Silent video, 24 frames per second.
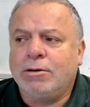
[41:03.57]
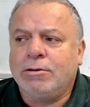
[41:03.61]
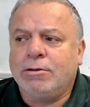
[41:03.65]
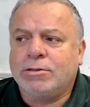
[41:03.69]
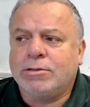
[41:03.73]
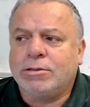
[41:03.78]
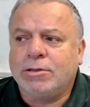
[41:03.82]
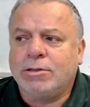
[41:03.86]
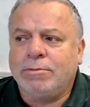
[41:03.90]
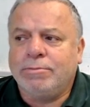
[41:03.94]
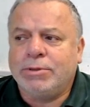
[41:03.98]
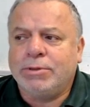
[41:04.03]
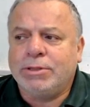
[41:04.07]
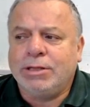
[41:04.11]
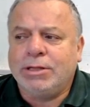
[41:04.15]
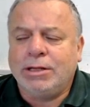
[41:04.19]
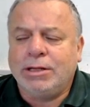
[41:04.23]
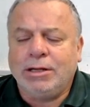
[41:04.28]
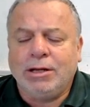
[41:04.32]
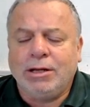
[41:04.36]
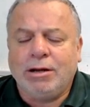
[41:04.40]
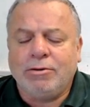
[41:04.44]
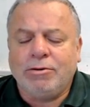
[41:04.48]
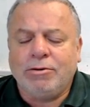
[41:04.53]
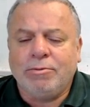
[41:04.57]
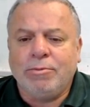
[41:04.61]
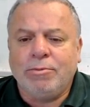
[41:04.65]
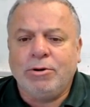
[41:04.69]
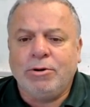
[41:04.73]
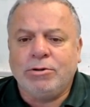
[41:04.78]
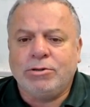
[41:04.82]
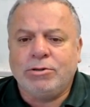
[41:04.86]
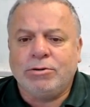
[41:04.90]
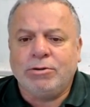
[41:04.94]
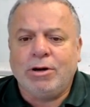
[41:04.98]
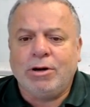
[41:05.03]
coastal and particularly our
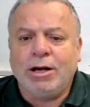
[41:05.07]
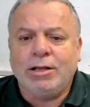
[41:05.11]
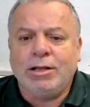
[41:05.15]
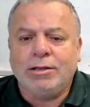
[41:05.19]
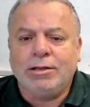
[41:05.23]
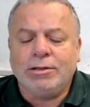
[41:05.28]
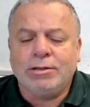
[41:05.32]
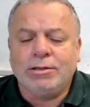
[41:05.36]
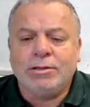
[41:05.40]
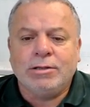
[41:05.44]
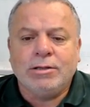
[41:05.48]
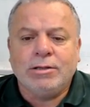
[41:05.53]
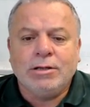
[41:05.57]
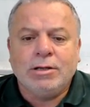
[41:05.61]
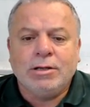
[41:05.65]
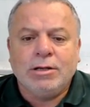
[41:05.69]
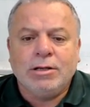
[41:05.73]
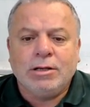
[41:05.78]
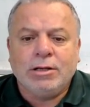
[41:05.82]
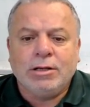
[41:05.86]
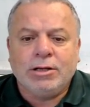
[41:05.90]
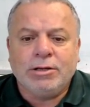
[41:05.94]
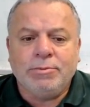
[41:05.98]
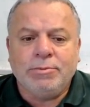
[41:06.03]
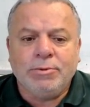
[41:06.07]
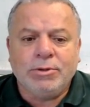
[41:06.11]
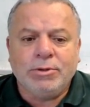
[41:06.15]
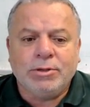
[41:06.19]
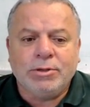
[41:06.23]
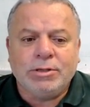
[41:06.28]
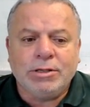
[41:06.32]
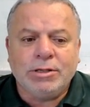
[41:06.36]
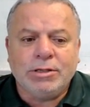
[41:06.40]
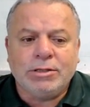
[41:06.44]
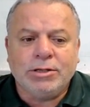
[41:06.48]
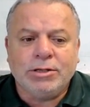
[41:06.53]
remoter island
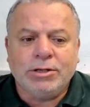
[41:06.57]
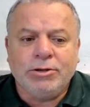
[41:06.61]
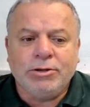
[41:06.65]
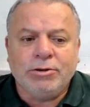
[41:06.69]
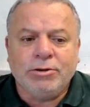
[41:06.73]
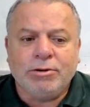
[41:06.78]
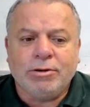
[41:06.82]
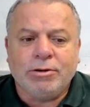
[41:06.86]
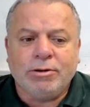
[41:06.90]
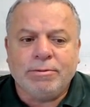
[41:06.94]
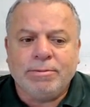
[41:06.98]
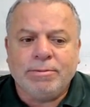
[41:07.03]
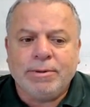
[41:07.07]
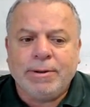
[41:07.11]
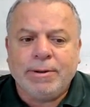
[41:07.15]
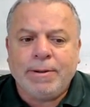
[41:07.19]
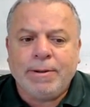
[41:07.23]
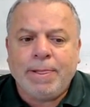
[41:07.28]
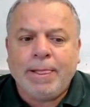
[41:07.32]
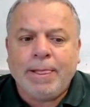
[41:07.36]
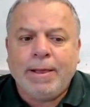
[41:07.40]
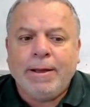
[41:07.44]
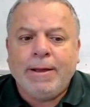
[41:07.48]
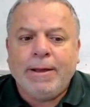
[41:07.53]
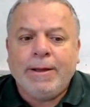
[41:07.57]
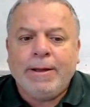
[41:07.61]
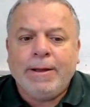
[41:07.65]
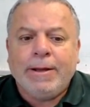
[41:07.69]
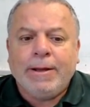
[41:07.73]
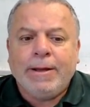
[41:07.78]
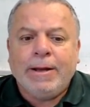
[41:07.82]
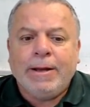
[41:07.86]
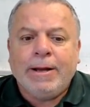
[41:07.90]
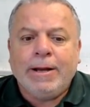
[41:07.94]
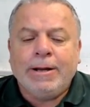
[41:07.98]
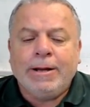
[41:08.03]
communities in Europe.
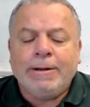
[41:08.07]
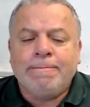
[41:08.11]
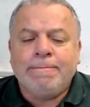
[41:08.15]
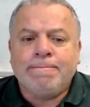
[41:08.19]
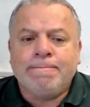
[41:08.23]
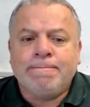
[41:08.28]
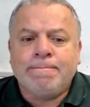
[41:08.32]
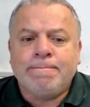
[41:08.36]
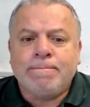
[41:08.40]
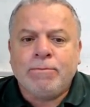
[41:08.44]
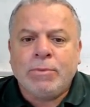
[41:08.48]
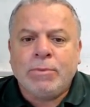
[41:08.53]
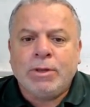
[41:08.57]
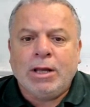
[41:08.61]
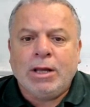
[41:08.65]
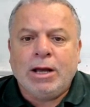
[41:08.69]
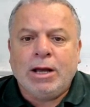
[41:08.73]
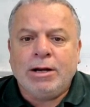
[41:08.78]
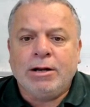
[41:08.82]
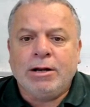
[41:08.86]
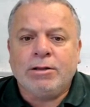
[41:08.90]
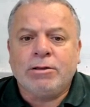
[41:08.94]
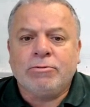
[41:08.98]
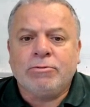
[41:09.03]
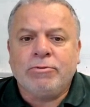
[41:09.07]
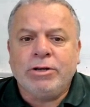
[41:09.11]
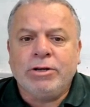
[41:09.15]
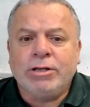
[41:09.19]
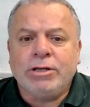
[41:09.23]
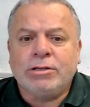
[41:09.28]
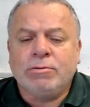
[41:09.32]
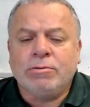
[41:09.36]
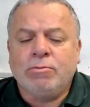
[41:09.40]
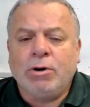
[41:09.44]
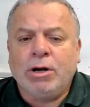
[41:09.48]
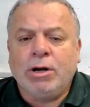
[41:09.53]
Another
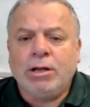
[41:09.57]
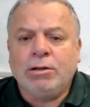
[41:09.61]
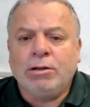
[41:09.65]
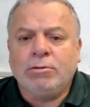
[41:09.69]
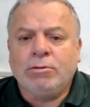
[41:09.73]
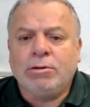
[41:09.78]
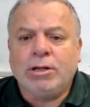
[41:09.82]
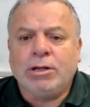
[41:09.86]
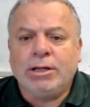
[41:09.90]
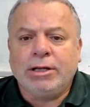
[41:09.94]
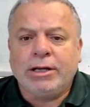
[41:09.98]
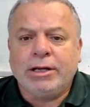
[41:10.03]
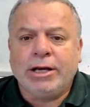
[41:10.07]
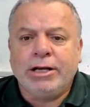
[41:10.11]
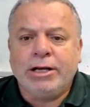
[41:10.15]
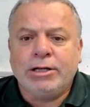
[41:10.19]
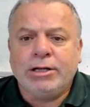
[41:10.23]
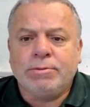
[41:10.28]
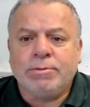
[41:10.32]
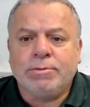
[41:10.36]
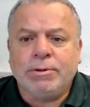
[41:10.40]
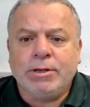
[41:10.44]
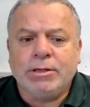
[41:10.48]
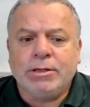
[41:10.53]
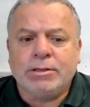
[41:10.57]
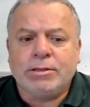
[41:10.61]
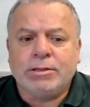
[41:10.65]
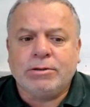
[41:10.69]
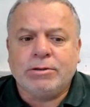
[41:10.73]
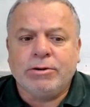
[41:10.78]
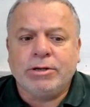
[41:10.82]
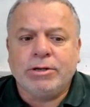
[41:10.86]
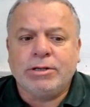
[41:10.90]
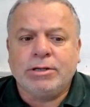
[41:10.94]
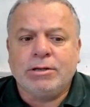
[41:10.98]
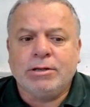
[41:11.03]
reason why local engagement is
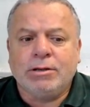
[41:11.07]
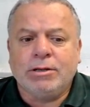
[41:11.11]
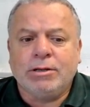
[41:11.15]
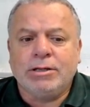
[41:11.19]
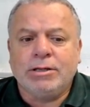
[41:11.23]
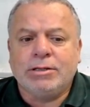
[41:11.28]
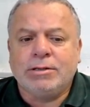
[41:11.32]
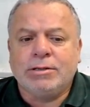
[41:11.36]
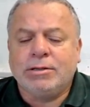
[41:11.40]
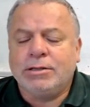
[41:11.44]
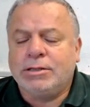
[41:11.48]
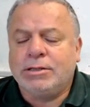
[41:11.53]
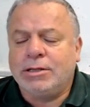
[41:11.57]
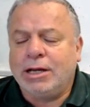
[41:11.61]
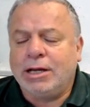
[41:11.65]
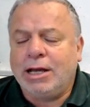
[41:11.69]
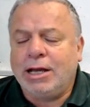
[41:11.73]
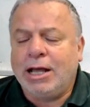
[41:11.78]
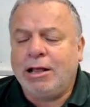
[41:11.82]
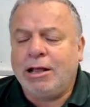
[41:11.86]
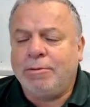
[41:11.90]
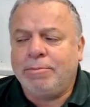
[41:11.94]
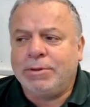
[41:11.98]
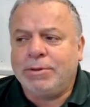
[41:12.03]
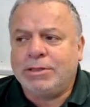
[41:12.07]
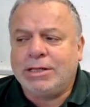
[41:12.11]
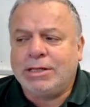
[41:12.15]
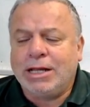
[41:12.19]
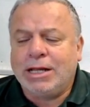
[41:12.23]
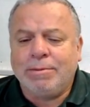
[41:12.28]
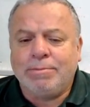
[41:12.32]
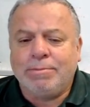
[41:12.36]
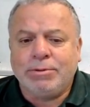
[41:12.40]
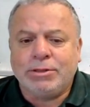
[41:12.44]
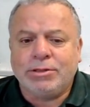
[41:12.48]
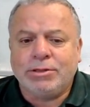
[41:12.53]
critical is to help
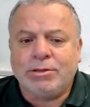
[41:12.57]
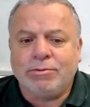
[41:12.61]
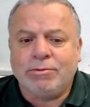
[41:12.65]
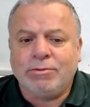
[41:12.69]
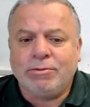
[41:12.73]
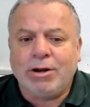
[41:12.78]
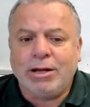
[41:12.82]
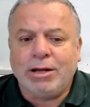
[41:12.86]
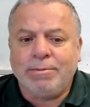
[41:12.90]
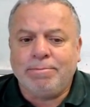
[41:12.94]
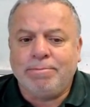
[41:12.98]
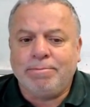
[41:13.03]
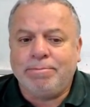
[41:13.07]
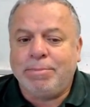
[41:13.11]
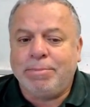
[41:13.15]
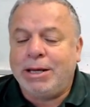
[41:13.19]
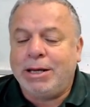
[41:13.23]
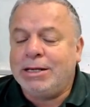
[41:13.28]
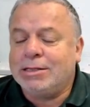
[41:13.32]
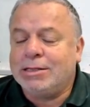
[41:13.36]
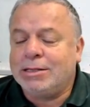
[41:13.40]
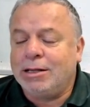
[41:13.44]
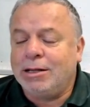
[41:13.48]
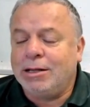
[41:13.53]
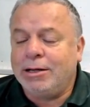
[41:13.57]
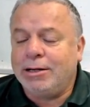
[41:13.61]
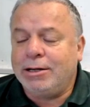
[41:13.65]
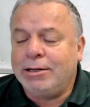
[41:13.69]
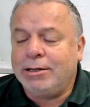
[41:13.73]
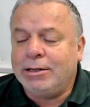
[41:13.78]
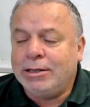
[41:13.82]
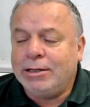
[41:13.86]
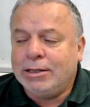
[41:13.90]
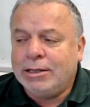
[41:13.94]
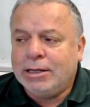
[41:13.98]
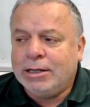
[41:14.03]
establish the right
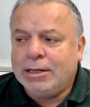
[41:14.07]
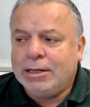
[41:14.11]
baseline.